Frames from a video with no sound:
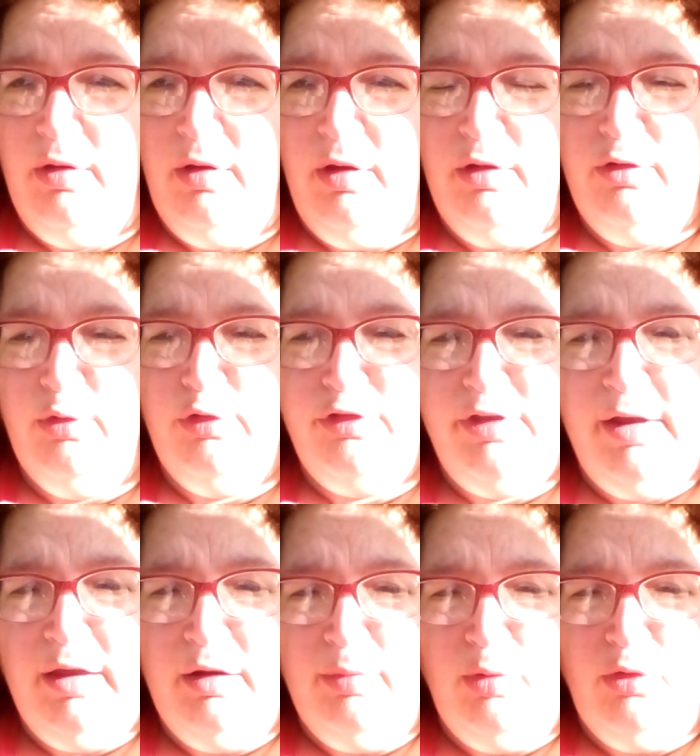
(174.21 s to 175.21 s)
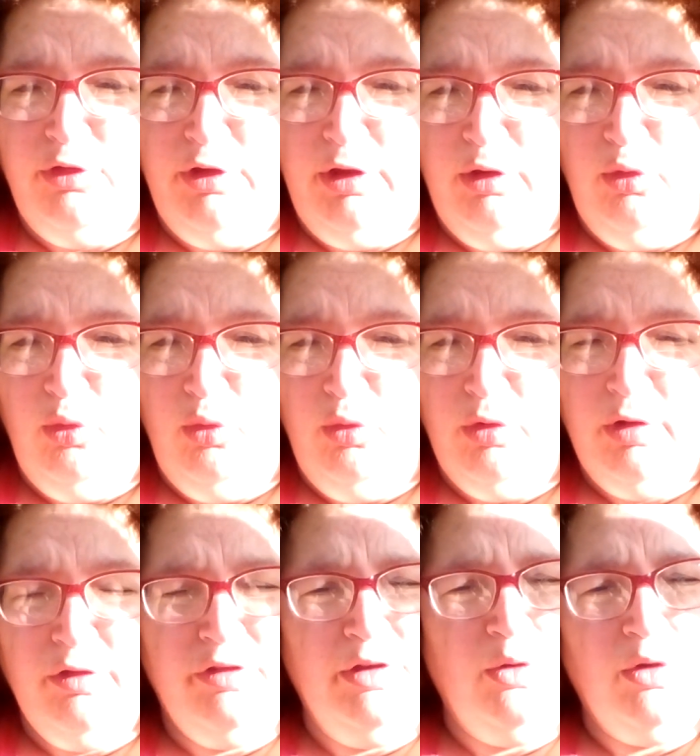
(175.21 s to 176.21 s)
understandable to you
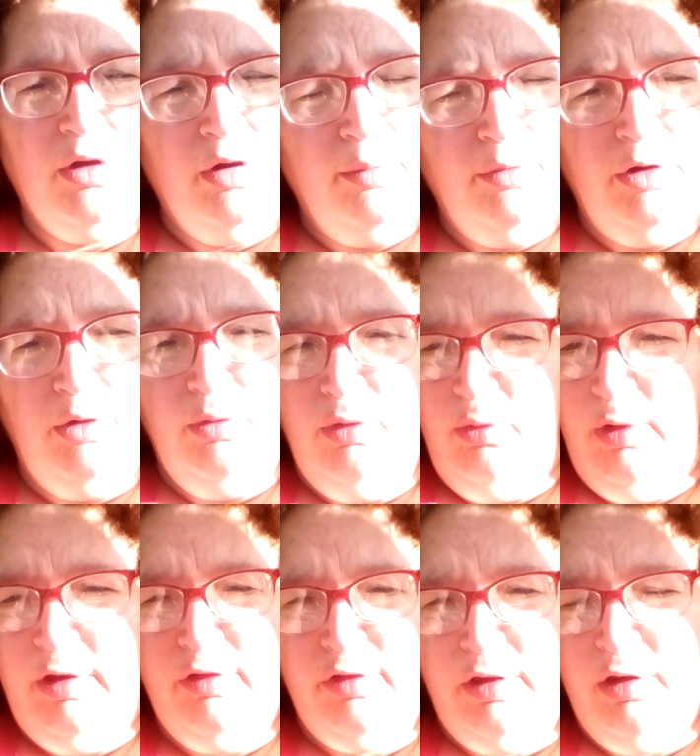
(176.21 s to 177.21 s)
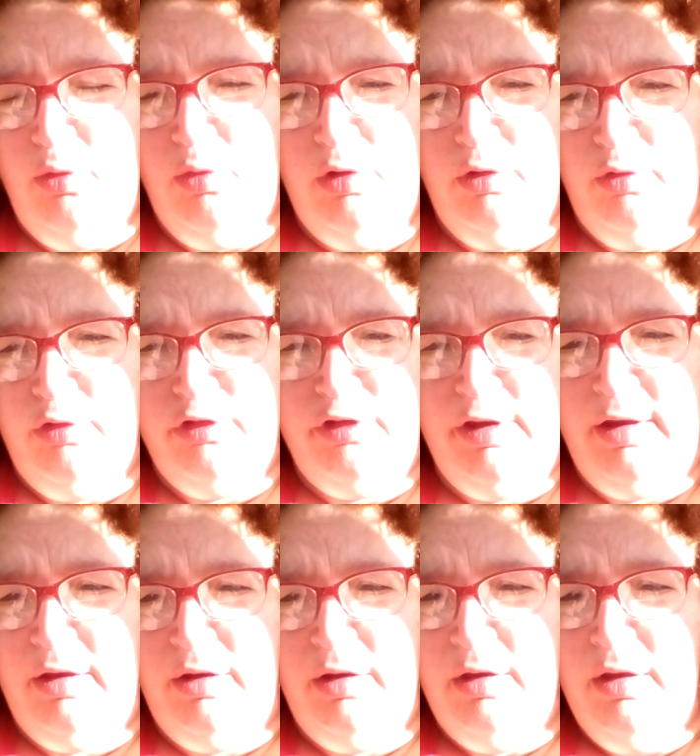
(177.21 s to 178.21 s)
because He'll come to you in ways that you
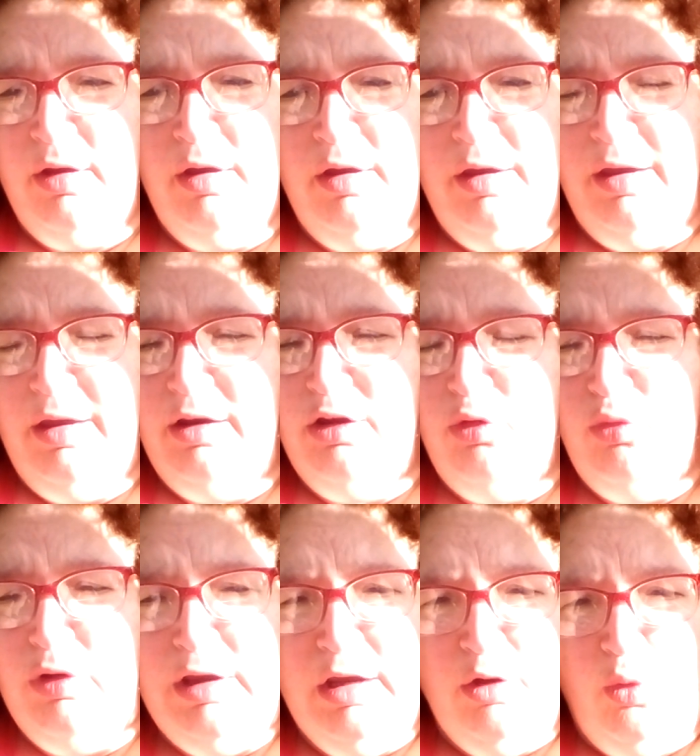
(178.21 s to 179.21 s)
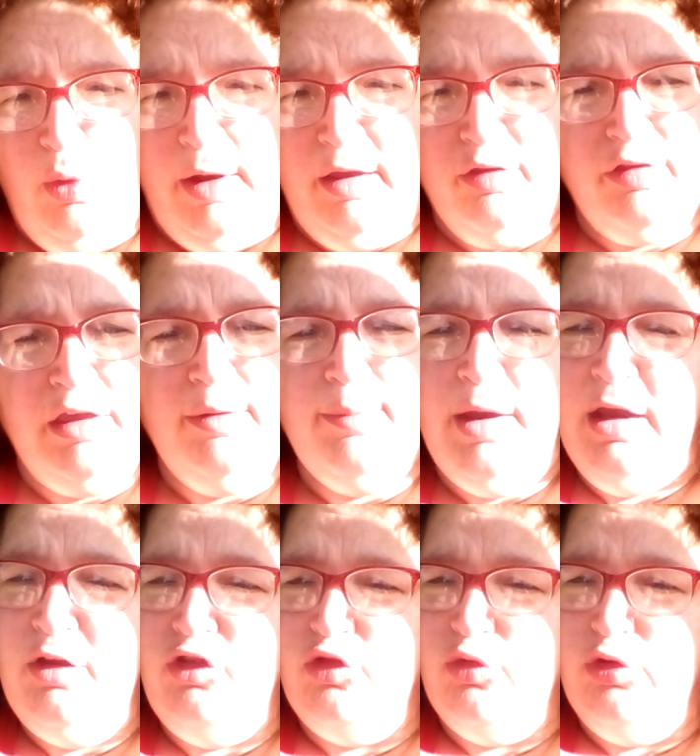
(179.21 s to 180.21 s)
understand in unique ways. He
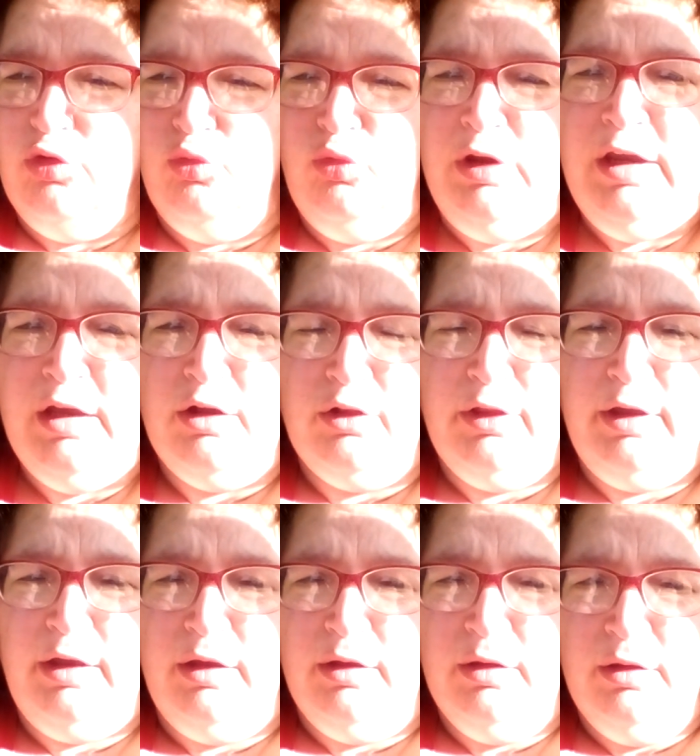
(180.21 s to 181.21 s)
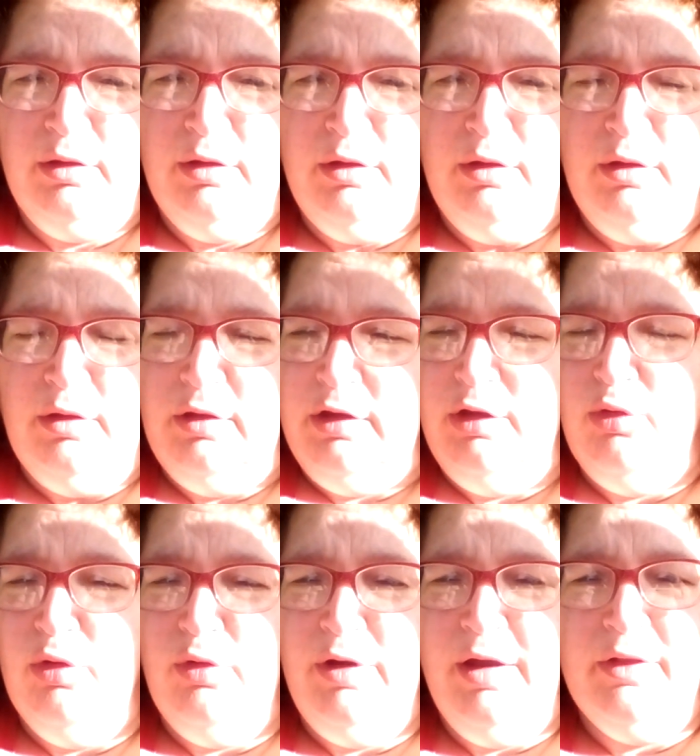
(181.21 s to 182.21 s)
made you uniquely.
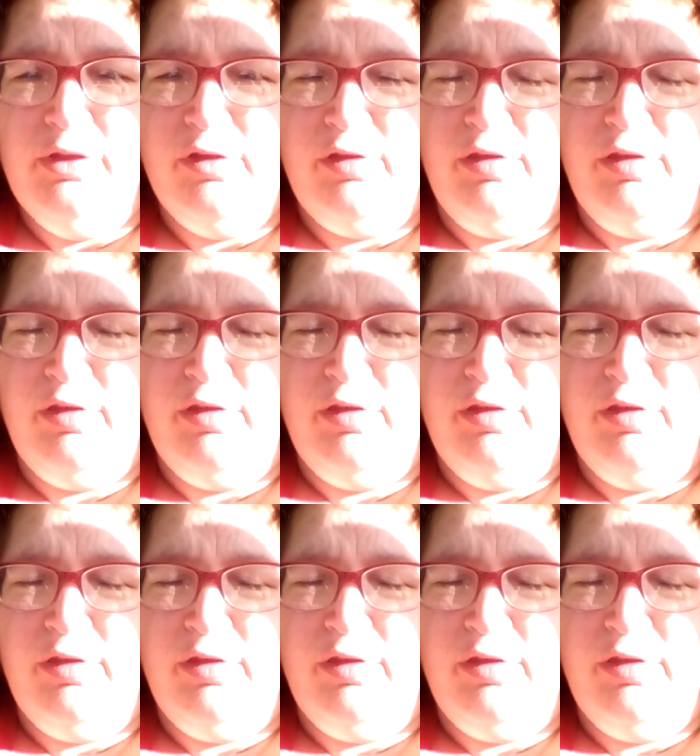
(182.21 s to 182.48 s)
You are not the